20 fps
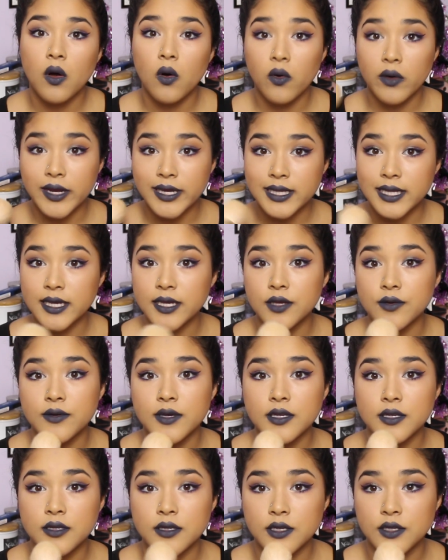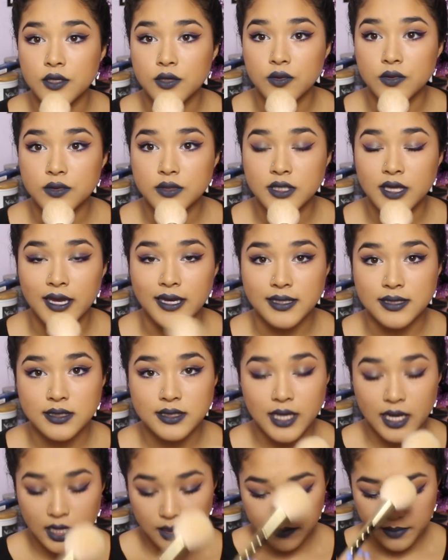oily, you can use a
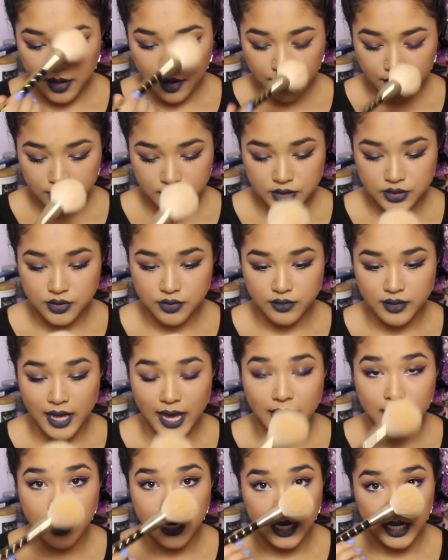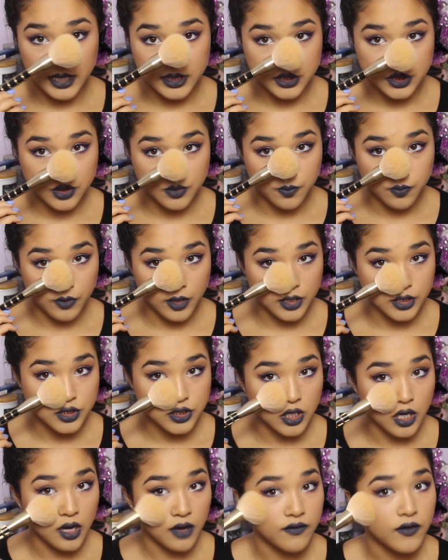setting powder to do that and to brush
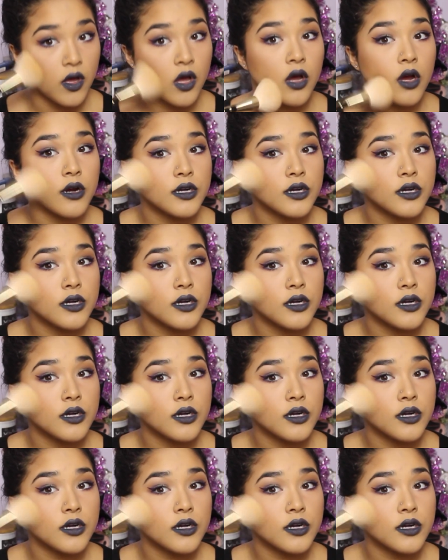off